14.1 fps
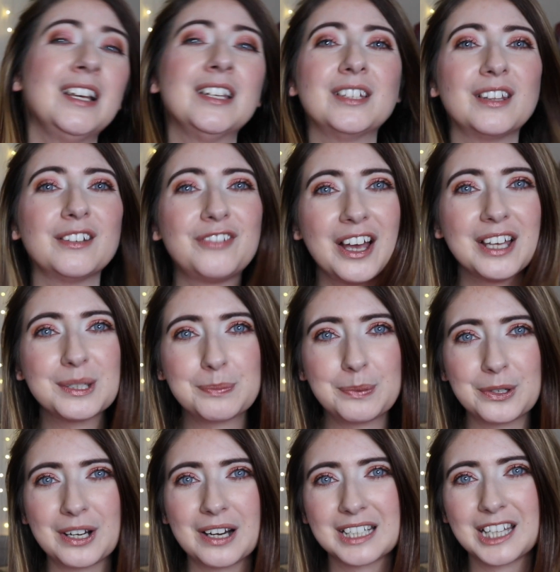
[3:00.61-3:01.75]
So the first
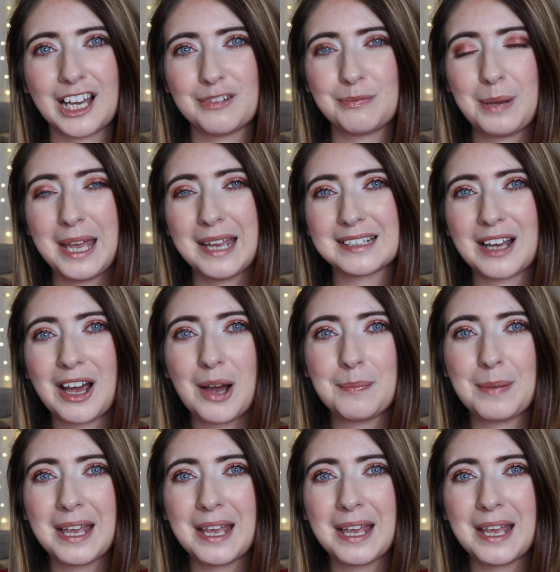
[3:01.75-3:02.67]
product that I've picked up